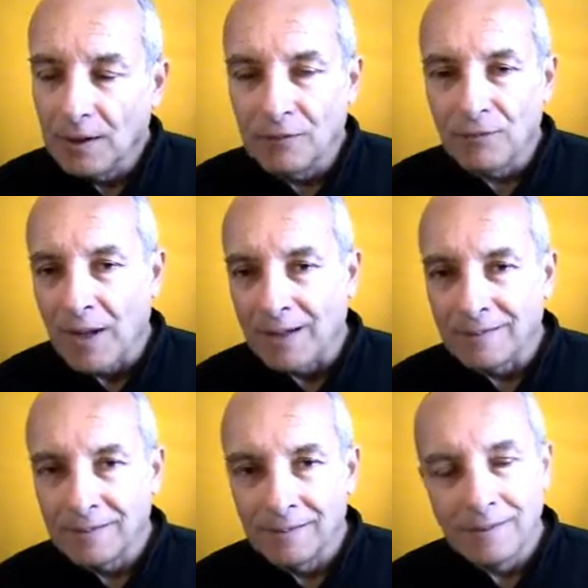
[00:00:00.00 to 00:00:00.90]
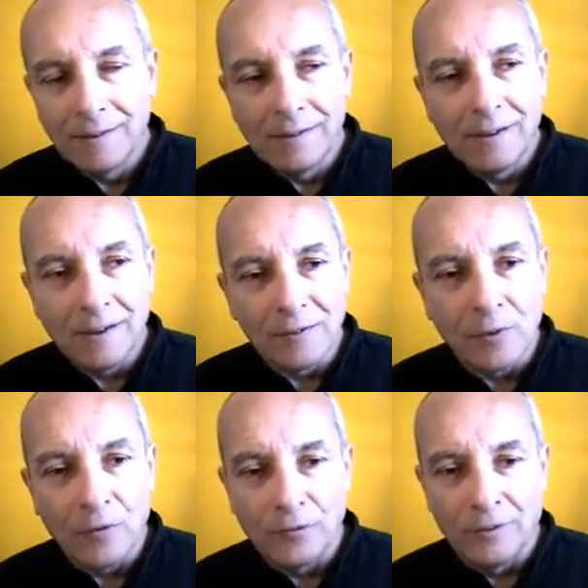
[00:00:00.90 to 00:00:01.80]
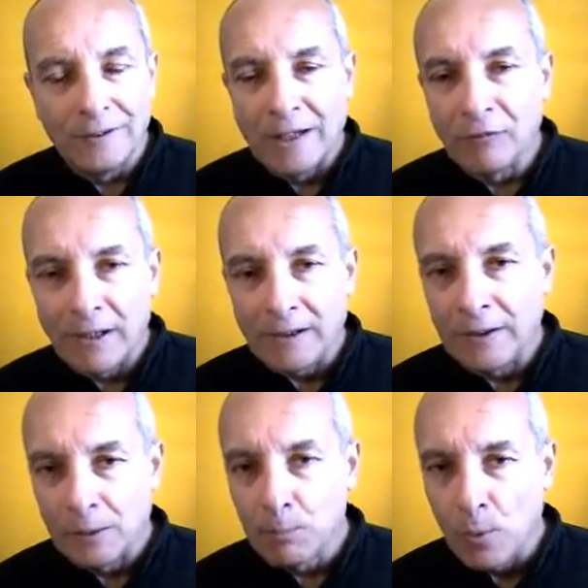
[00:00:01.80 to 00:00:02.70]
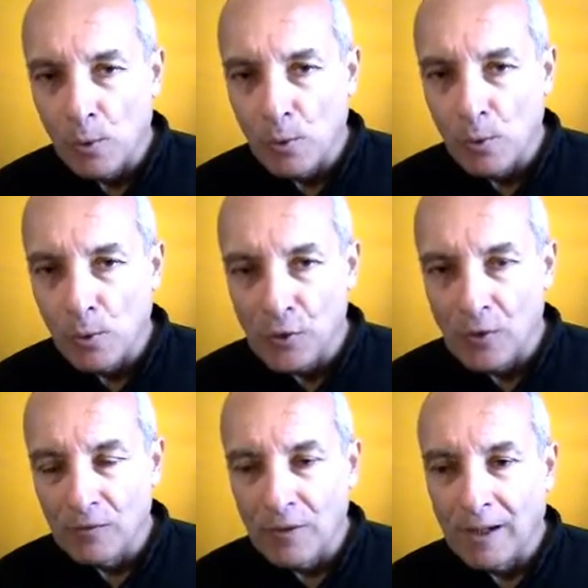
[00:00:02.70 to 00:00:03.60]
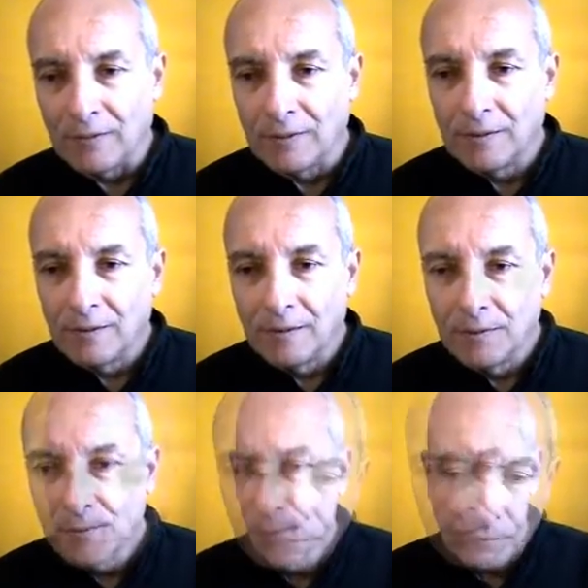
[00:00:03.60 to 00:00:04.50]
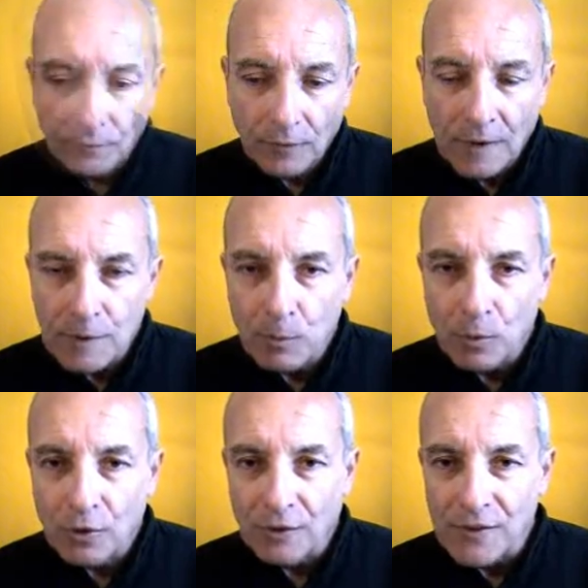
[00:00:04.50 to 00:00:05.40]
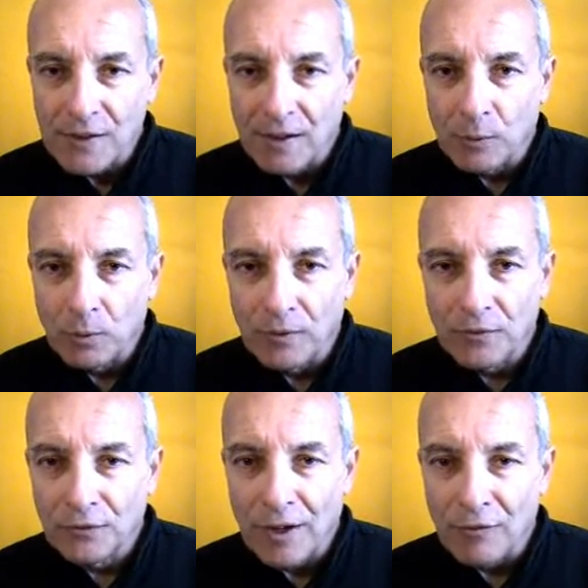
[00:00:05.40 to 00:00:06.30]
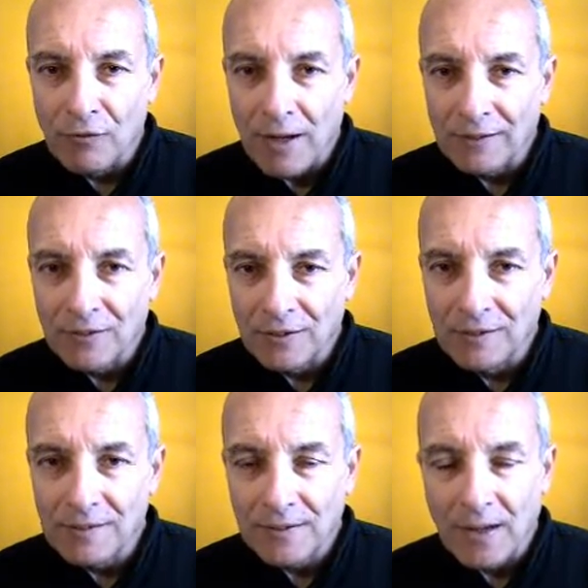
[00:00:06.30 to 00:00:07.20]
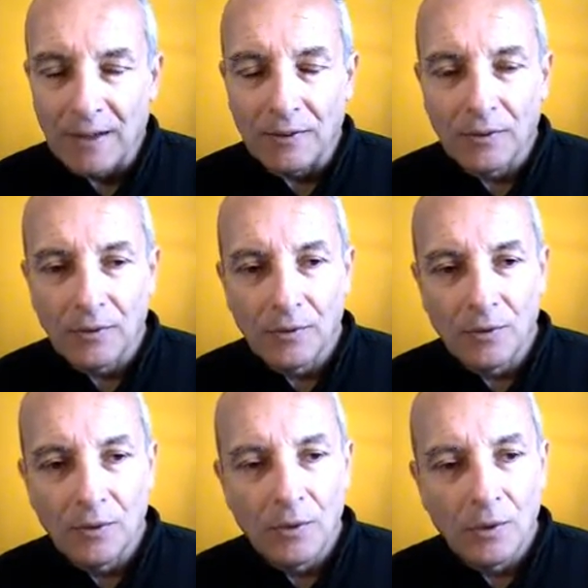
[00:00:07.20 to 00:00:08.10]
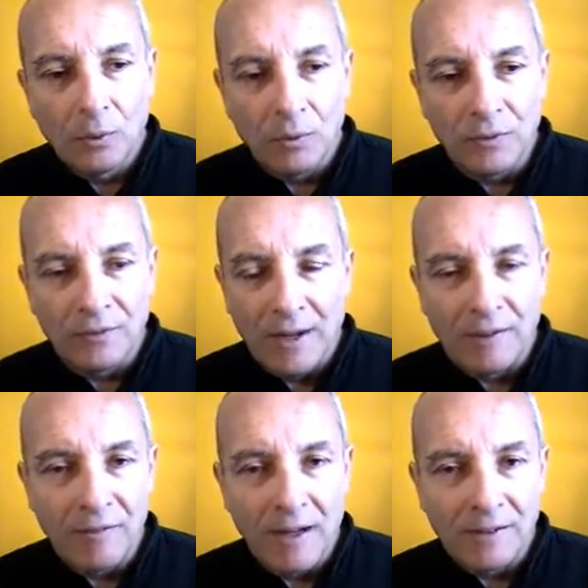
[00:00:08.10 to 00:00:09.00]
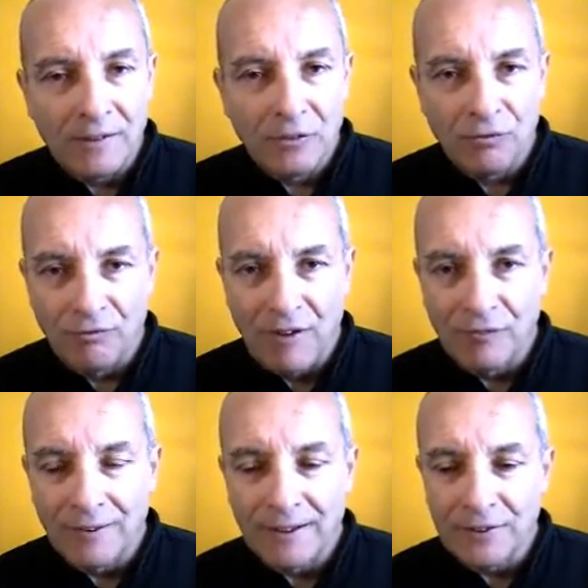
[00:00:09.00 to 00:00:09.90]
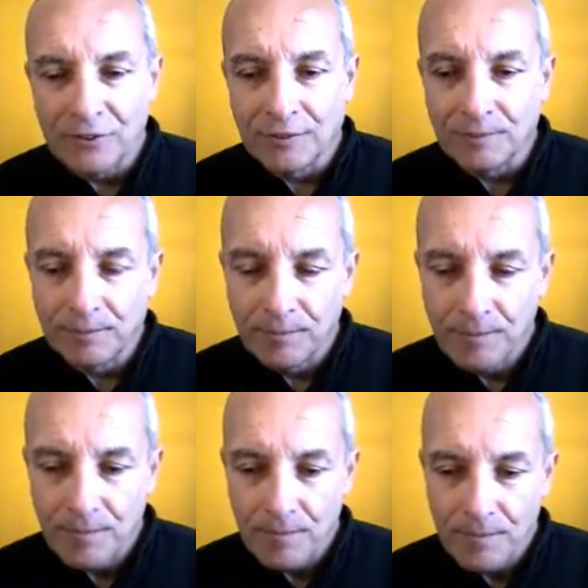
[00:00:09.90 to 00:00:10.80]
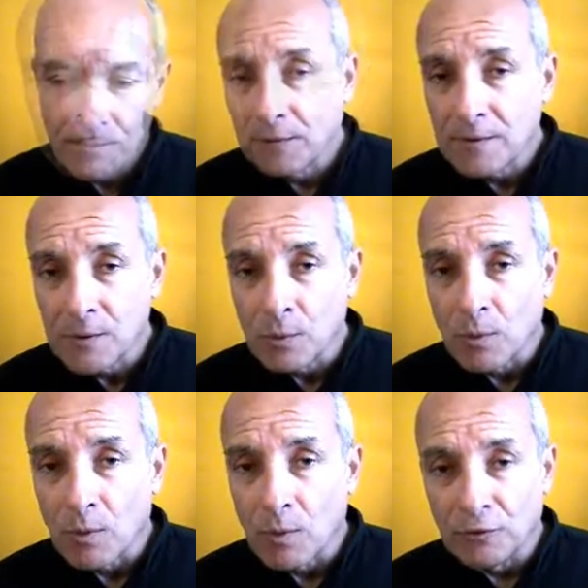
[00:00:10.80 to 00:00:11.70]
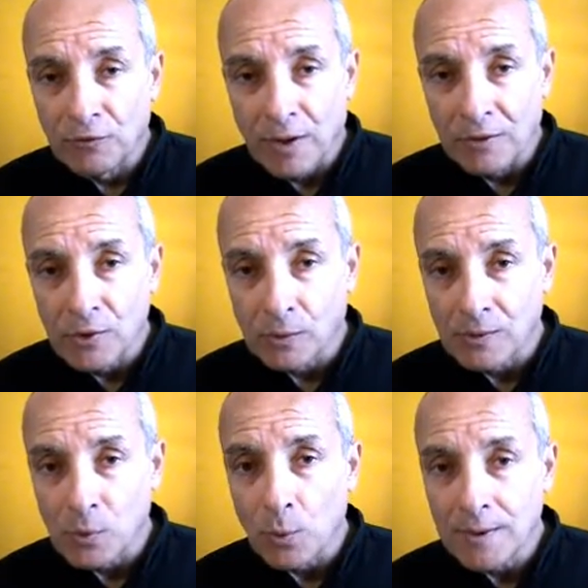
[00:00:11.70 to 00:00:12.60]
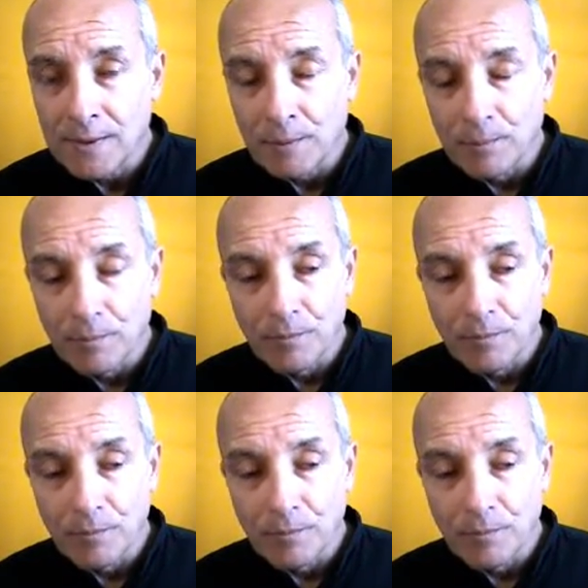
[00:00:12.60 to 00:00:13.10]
In fact, it's often directly opposed to all of that. It's more concerned with direct insight, with direct revelation. And this is what I would refer to as wisdom.